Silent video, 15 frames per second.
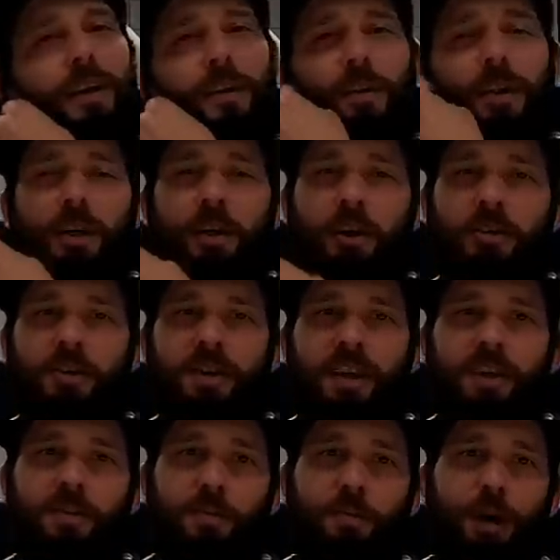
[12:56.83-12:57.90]
You know, like
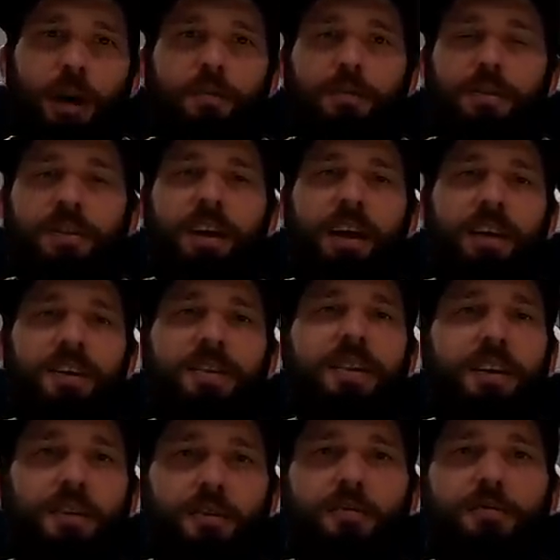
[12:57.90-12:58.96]
continental breakfast kind of
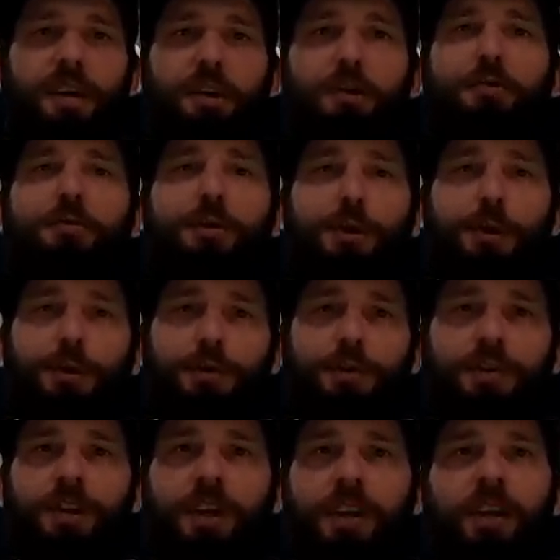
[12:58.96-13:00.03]
stuff, finger
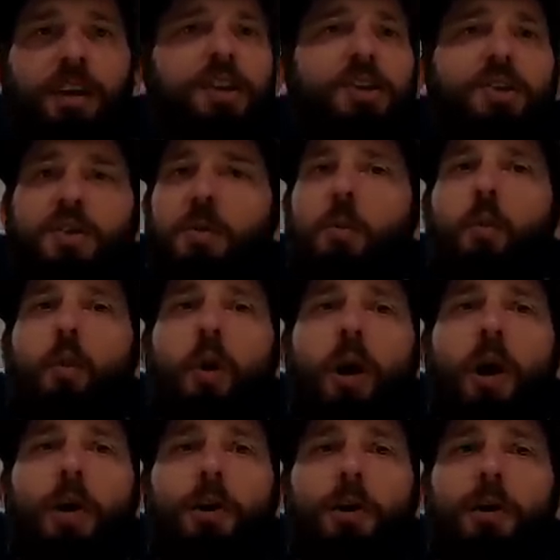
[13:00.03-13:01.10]
foods, some
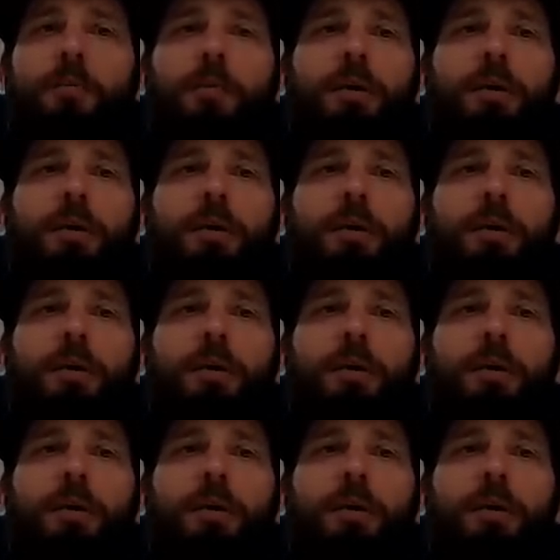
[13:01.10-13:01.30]
water,